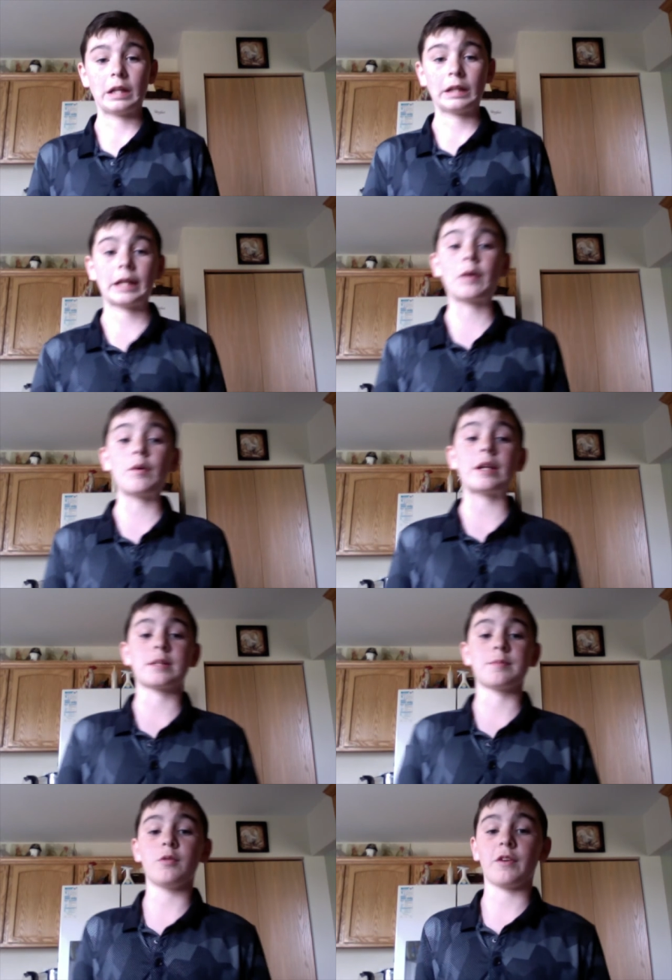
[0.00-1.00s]
Liquid
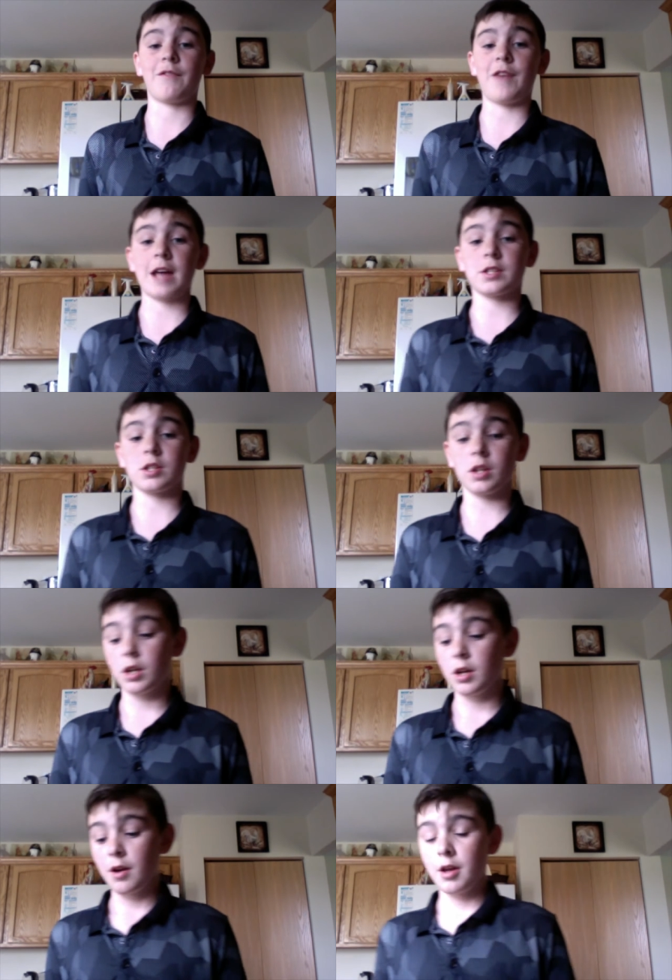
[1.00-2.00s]
is moving faster
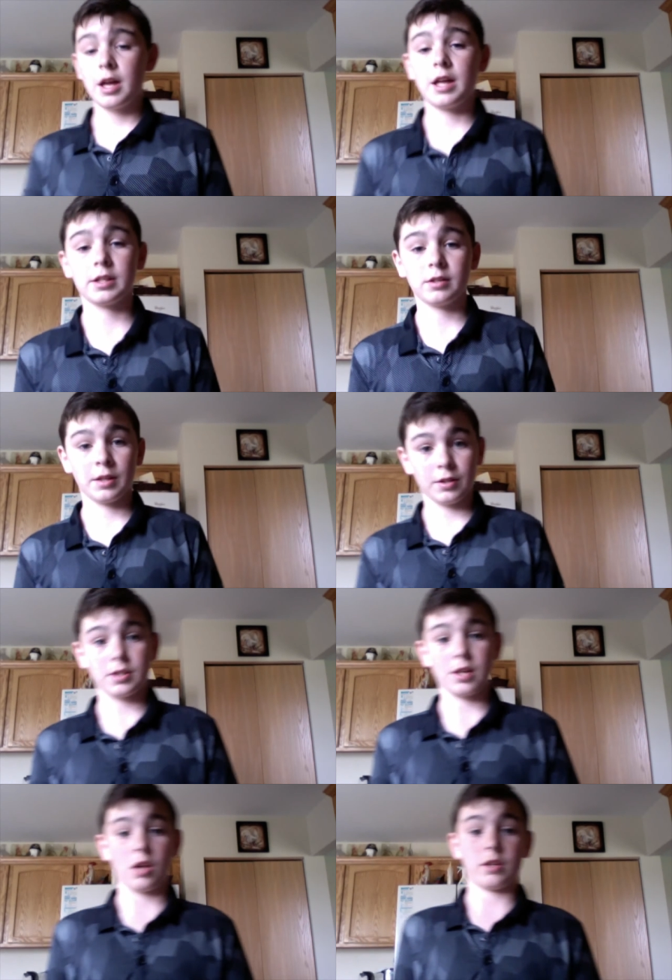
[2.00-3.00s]
than the
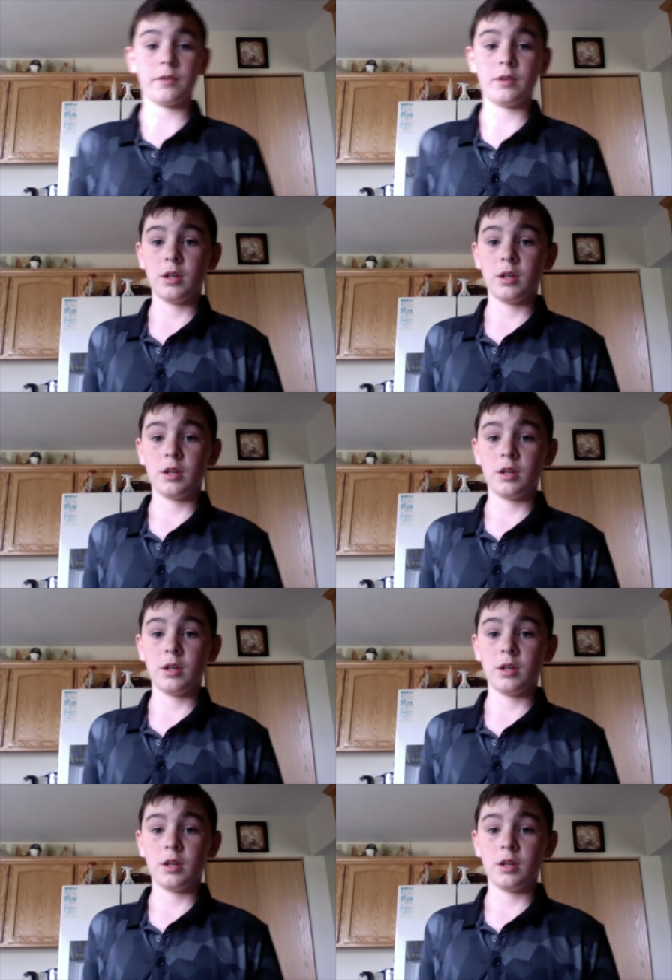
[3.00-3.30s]
solid.